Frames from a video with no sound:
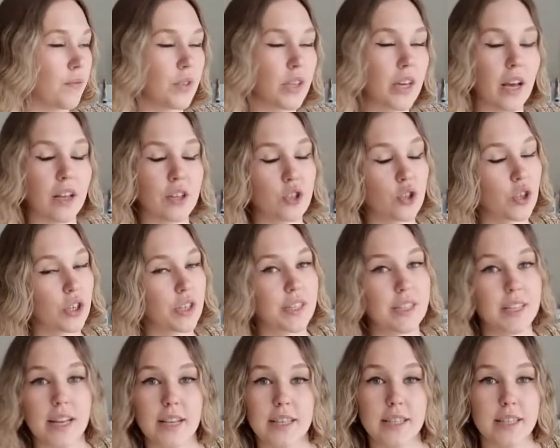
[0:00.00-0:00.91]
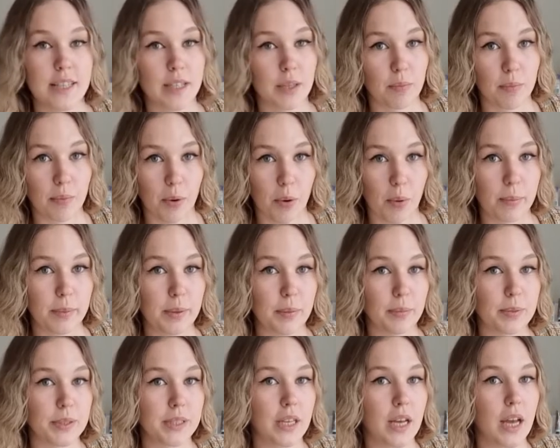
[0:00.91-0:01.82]
gastrointestinal
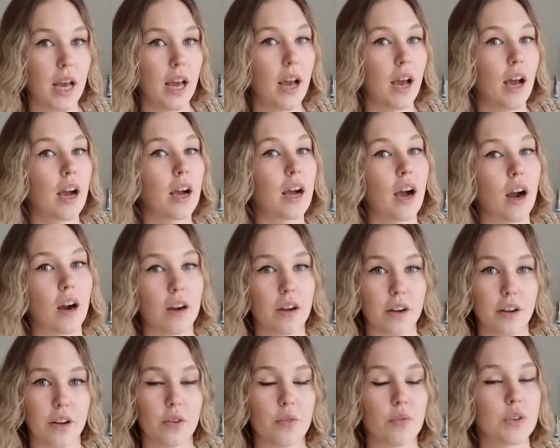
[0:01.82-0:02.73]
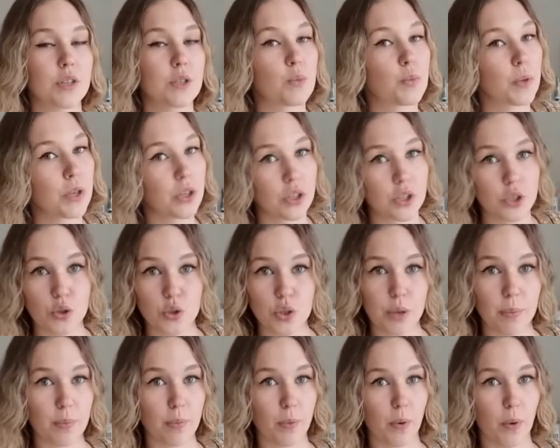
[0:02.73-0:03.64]
problems,
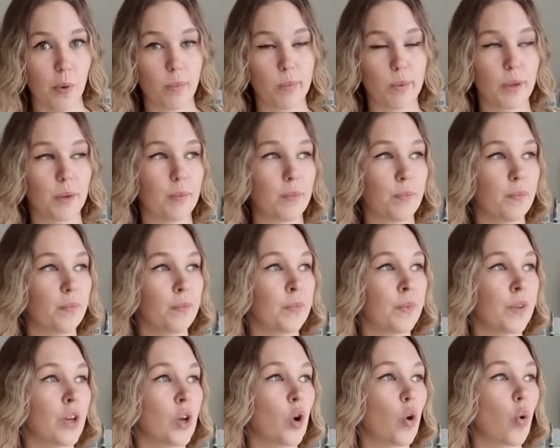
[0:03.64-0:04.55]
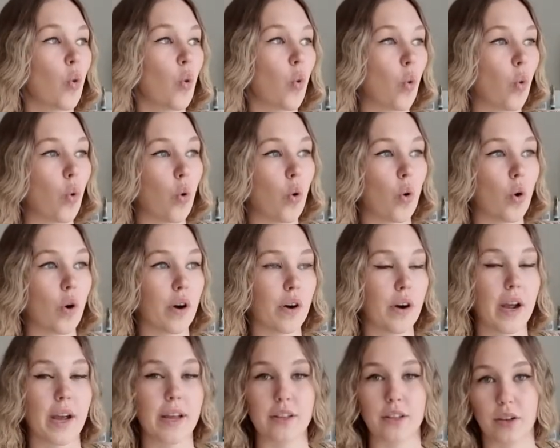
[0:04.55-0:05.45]
cardiorespiratory problem, or
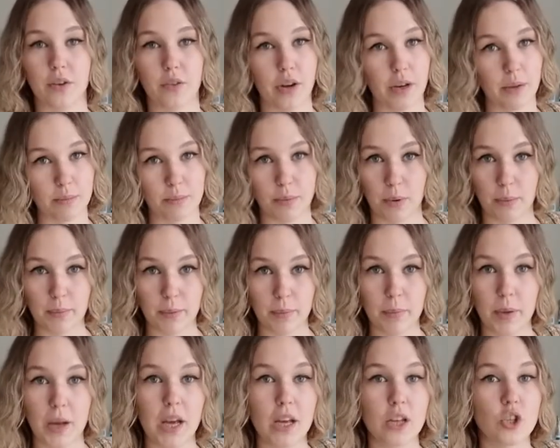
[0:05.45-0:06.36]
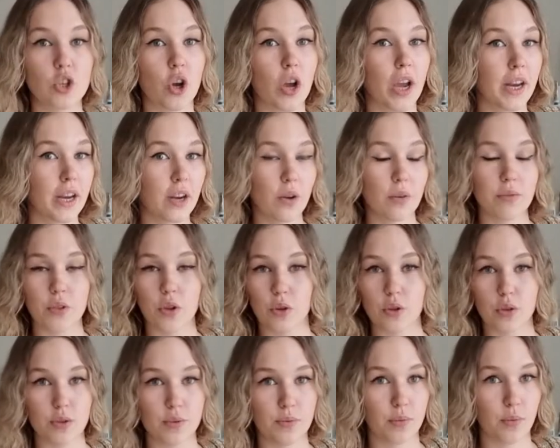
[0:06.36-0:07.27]
endocrine problem. So any of
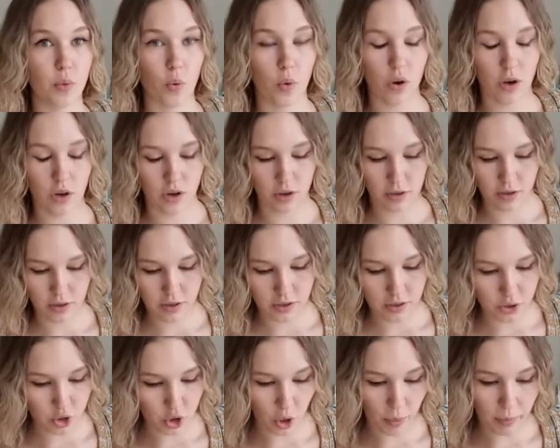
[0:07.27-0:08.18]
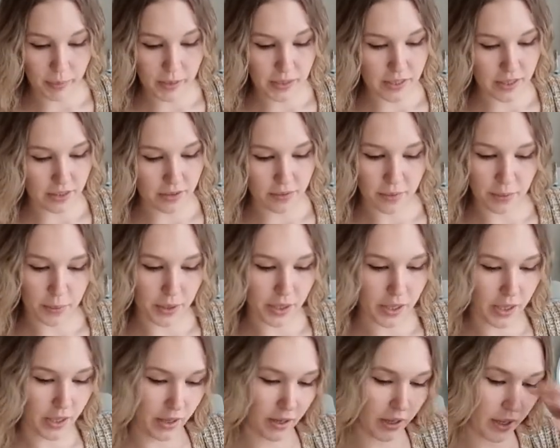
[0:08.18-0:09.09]
those 4 topics that
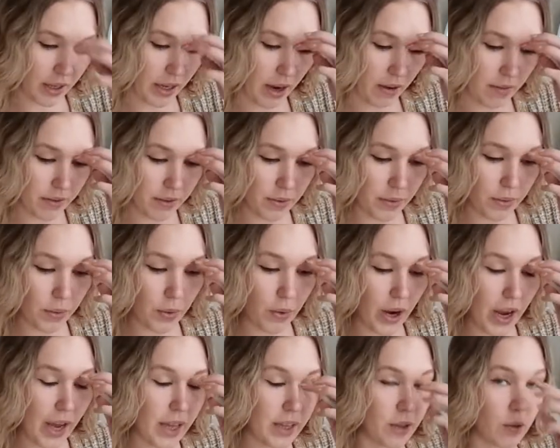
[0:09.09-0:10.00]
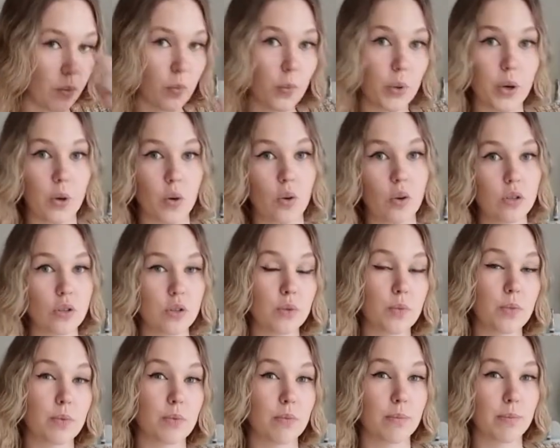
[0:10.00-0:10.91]
we covered through, and we also
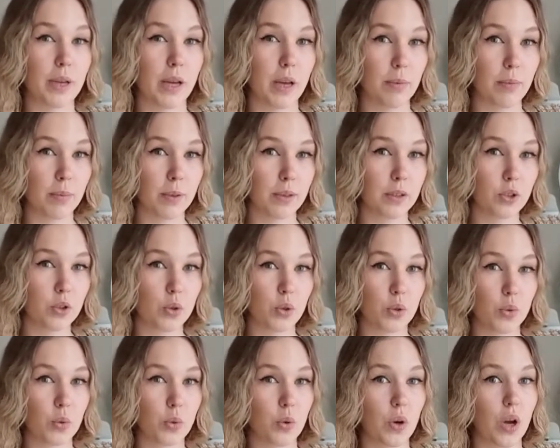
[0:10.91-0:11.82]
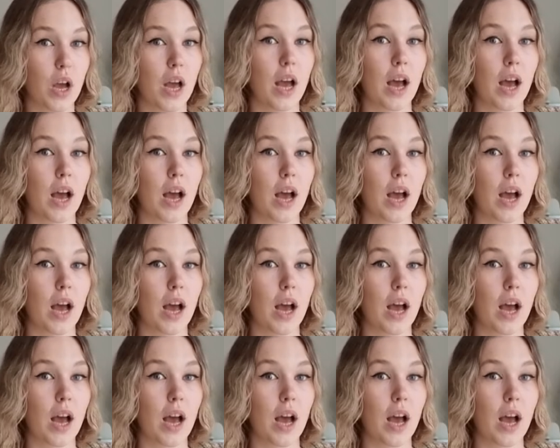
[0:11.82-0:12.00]
would be able to